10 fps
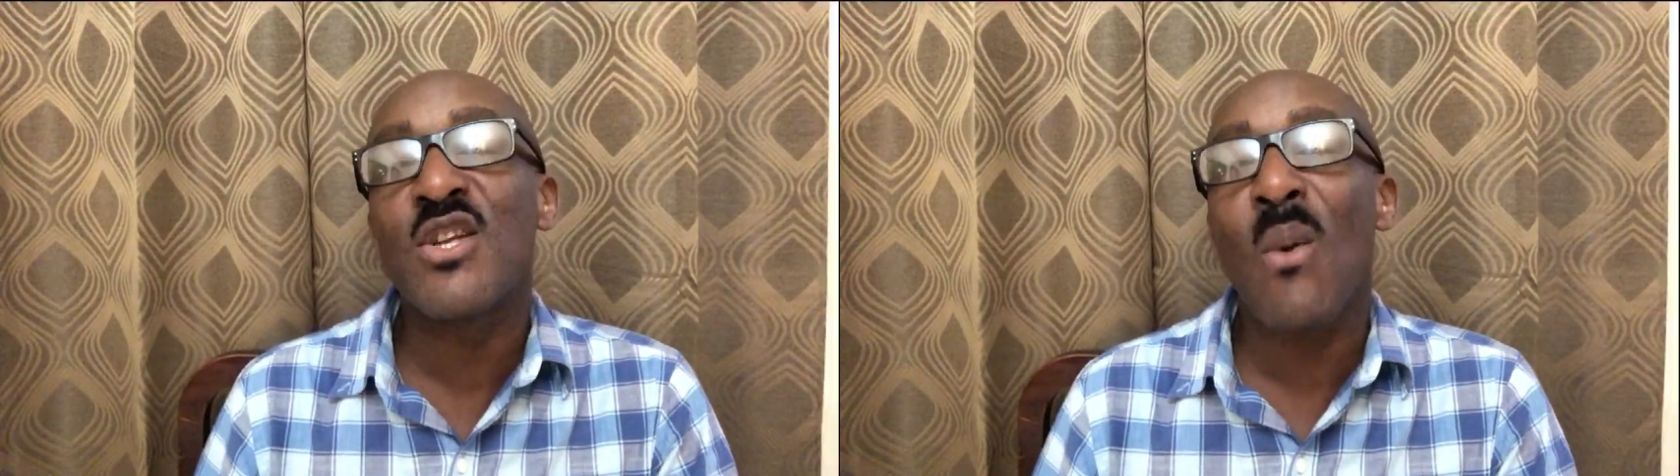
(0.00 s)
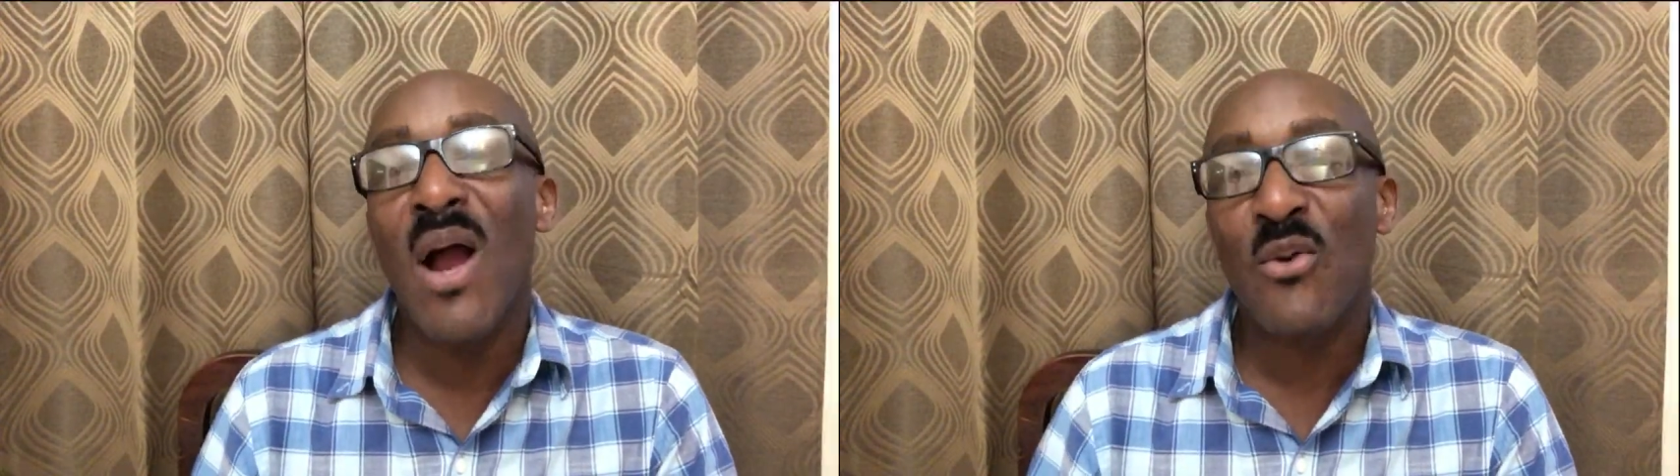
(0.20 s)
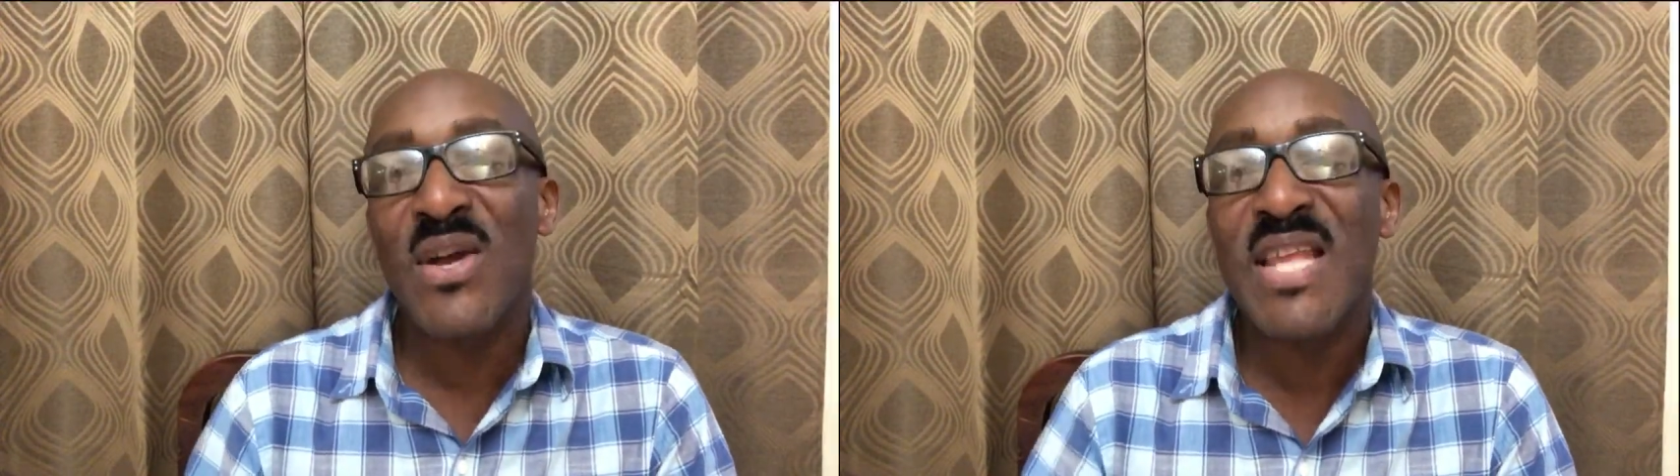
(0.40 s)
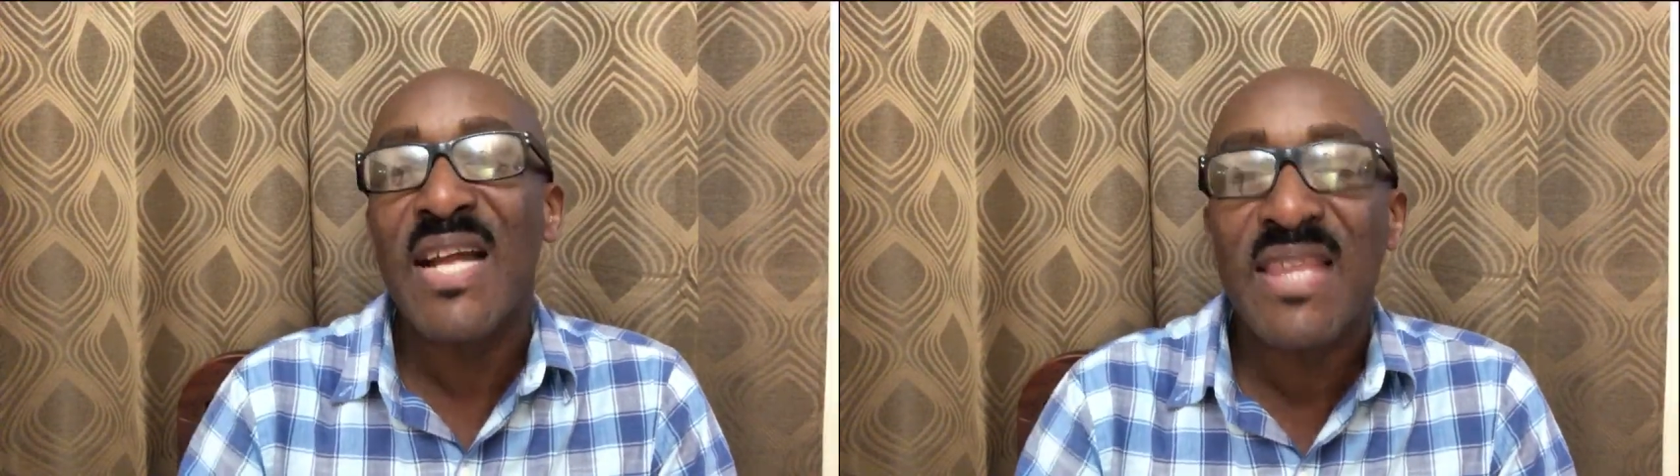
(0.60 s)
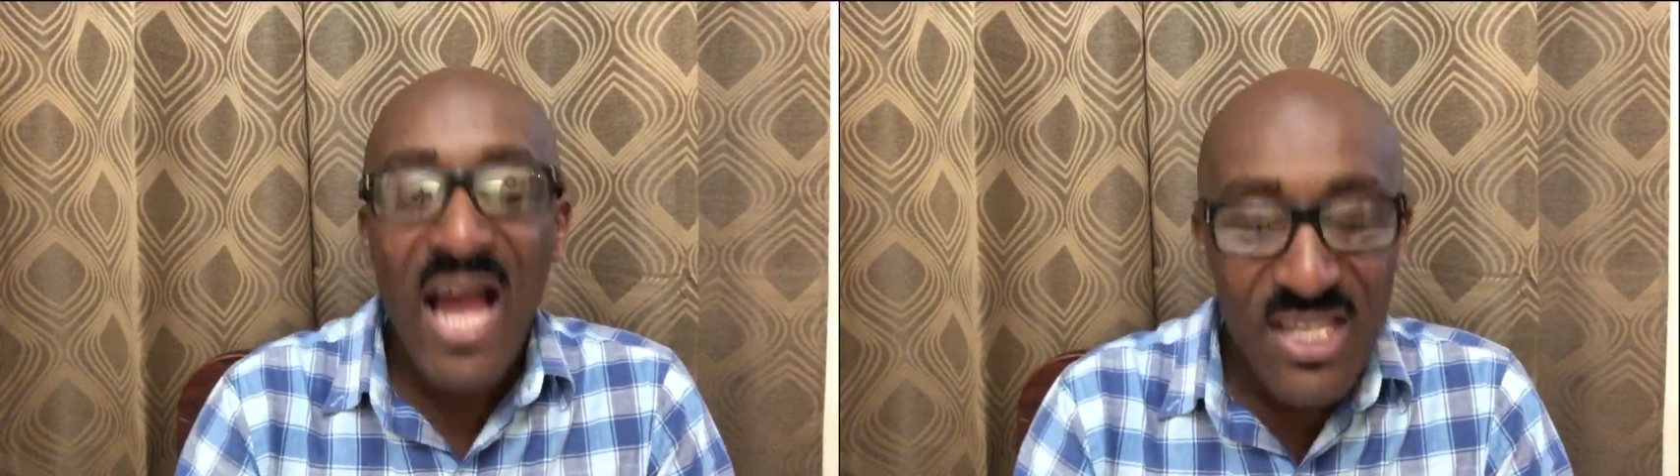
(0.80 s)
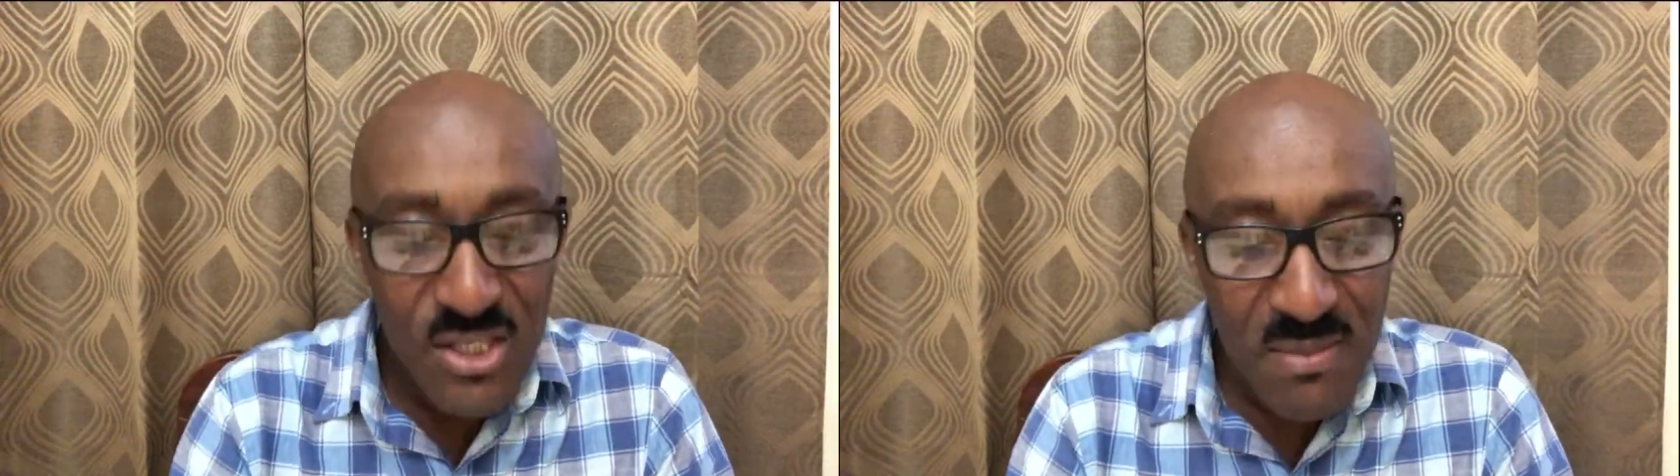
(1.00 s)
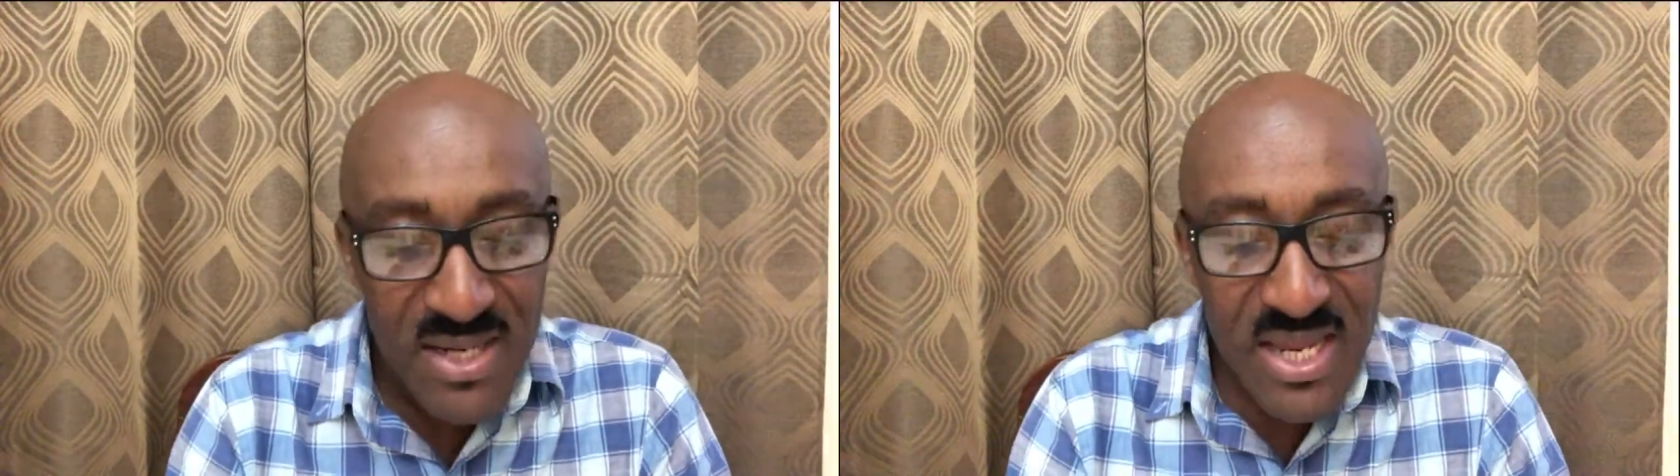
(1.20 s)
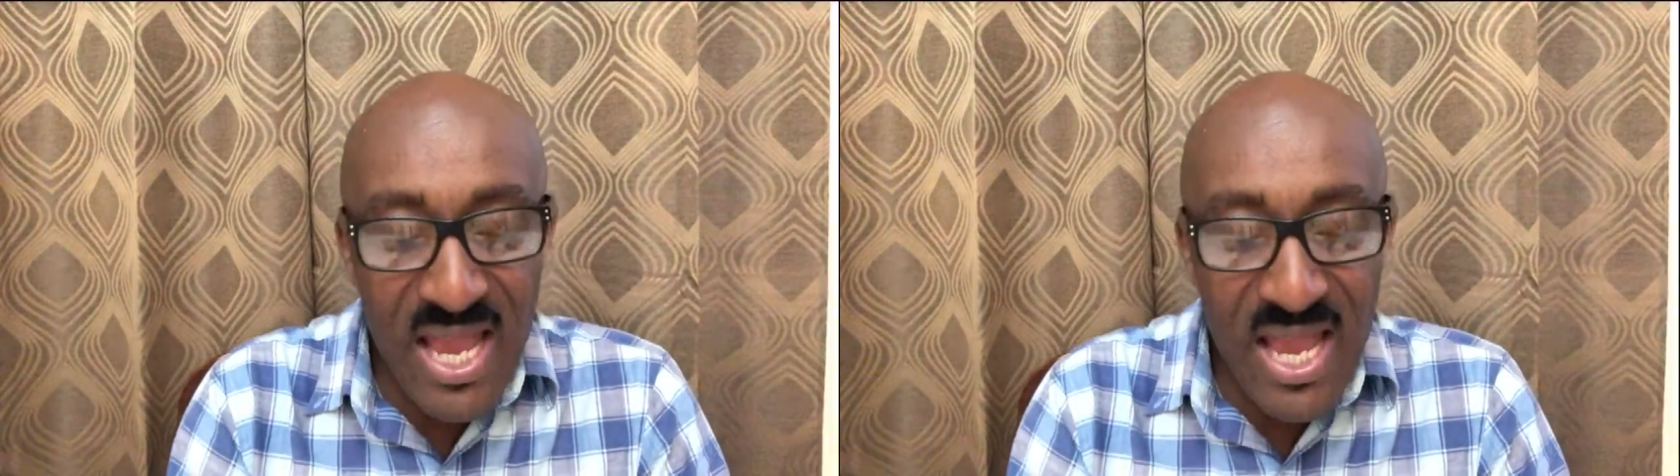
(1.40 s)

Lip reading: now a great attachment.